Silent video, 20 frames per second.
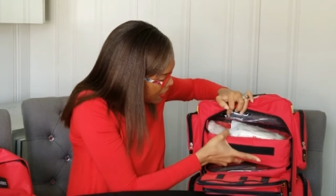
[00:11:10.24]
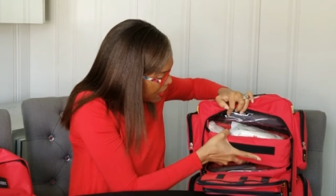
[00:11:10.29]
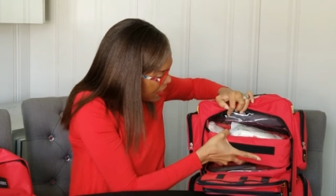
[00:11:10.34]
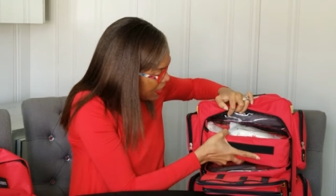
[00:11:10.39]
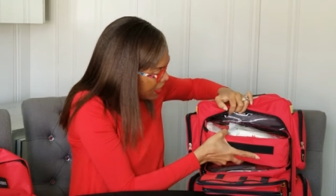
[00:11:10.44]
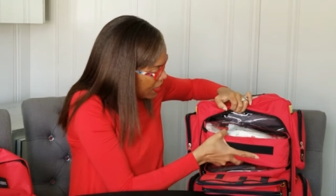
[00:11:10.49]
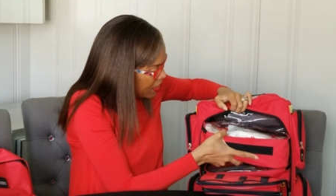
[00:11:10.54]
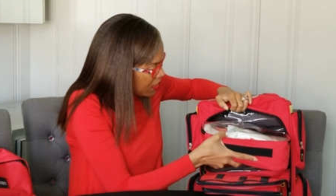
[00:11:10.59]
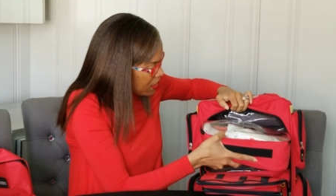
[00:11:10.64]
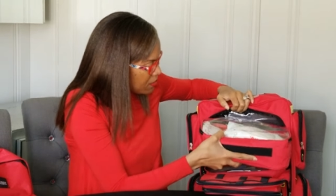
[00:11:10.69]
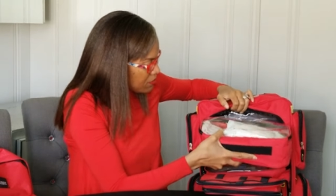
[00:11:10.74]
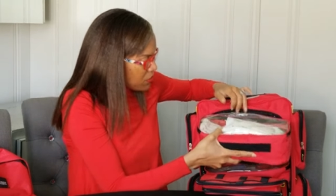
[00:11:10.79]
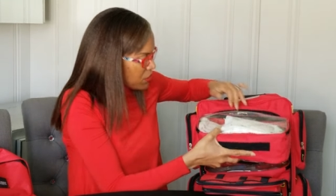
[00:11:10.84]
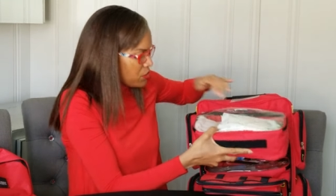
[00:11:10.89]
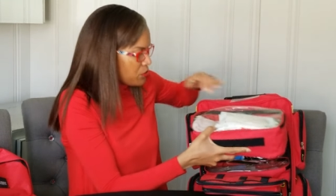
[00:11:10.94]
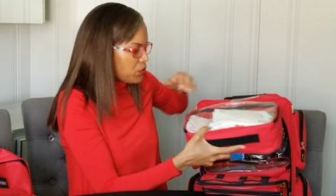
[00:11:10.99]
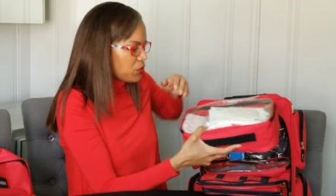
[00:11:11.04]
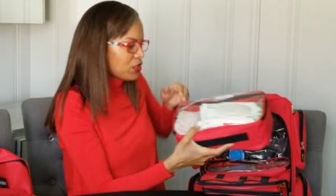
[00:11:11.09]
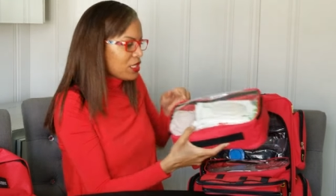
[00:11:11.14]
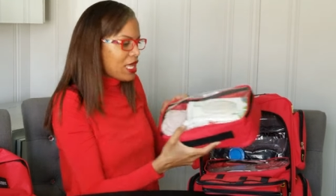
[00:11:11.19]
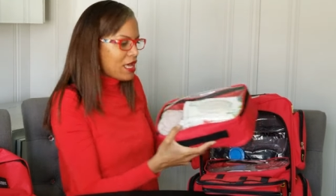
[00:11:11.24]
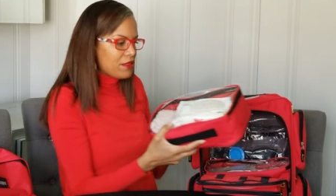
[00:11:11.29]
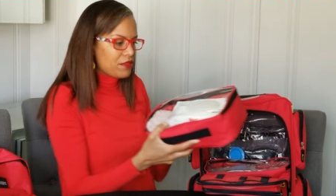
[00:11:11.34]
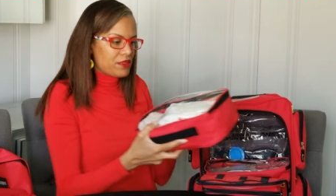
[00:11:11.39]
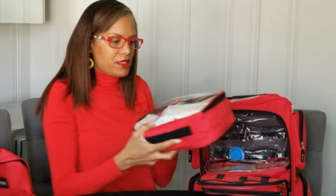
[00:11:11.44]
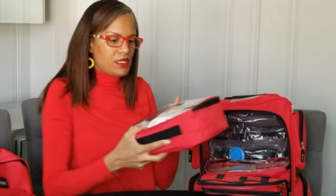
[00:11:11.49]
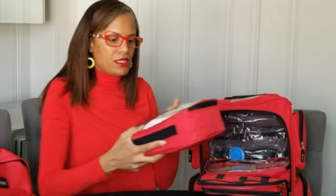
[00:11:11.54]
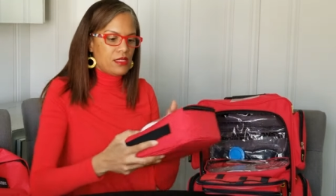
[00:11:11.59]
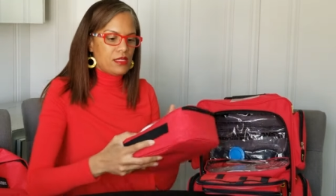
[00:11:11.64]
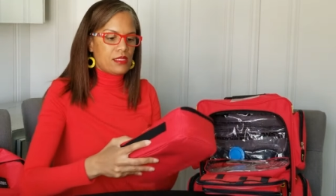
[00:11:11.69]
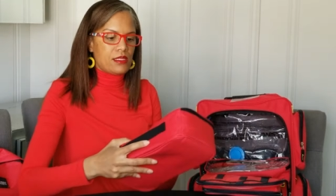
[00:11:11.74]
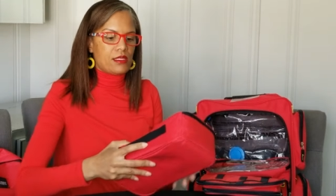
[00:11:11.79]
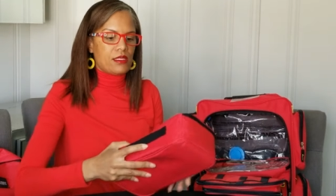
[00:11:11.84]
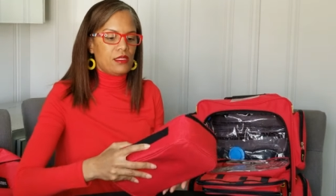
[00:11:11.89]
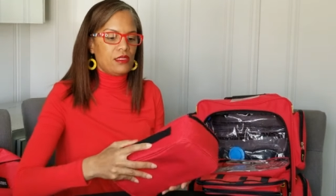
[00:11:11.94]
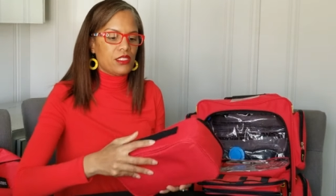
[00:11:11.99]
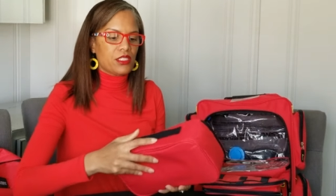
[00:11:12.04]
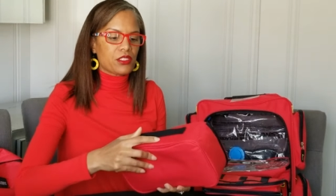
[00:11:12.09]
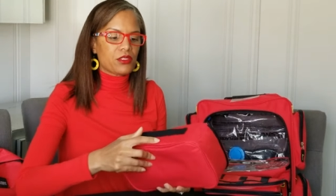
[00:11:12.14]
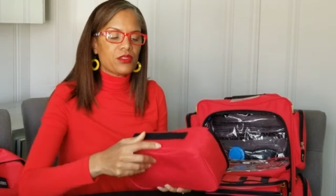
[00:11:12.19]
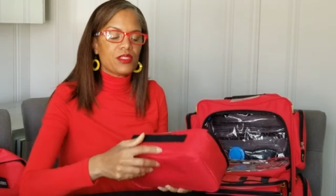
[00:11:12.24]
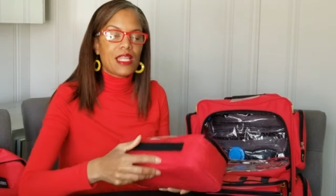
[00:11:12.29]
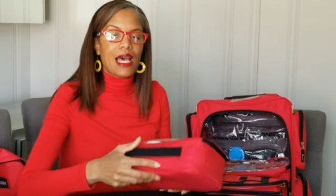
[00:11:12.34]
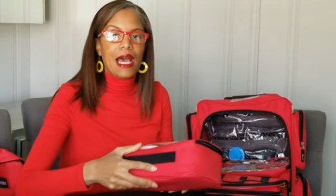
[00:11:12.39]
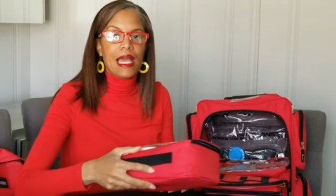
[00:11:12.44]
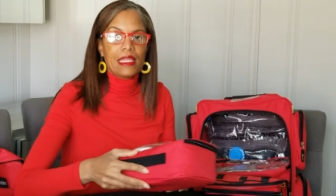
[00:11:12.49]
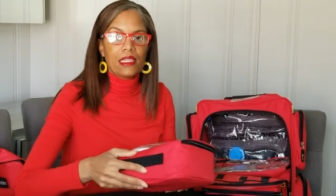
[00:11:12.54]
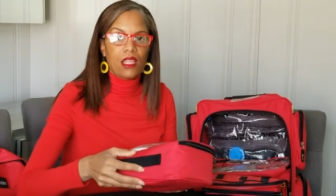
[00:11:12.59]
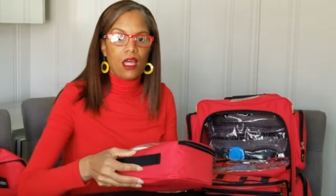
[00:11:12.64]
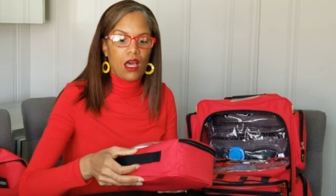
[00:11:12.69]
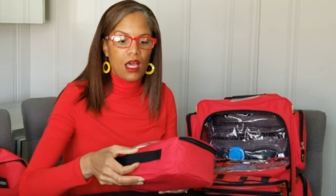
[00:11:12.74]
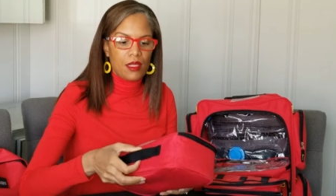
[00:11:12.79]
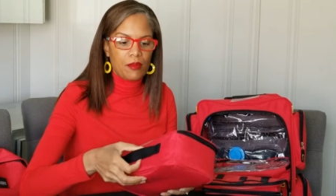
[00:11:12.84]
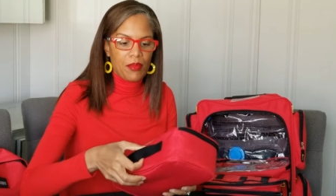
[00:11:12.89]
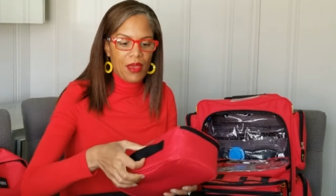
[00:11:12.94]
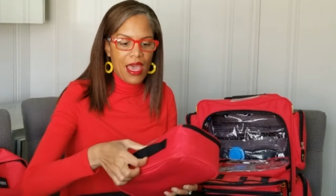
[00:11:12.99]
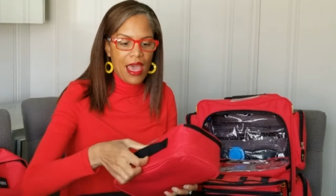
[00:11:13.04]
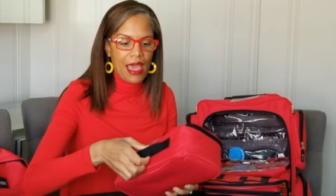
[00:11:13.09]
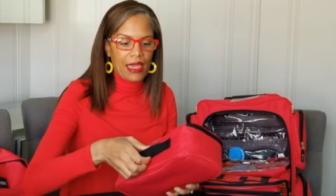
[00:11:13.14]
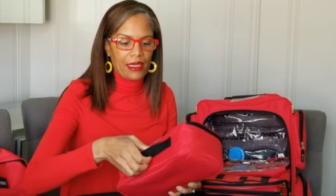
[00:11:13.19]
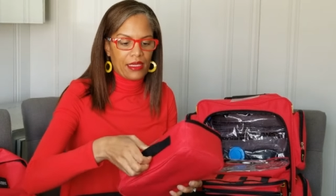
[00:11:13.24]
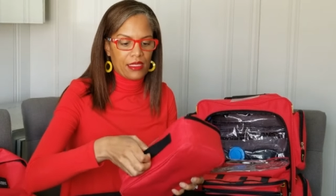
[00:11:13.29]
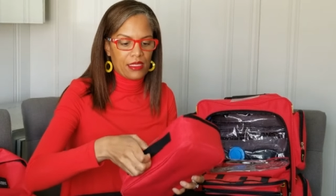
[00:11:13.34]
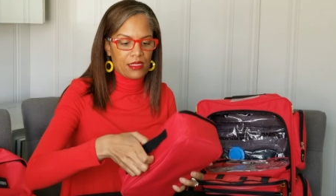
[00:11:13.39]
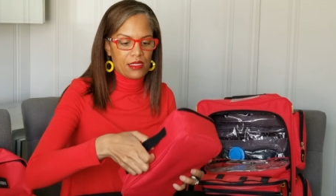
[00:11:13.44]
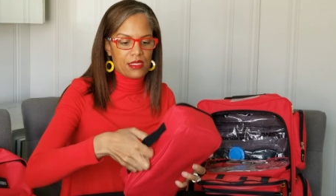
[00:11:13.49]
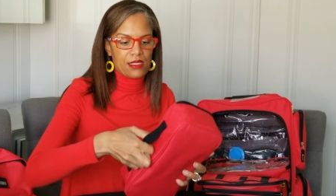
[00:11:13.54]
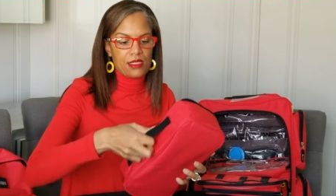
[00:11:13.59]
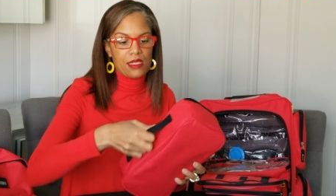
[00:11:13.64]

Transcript: And I'm going to pull out these little nylon packets.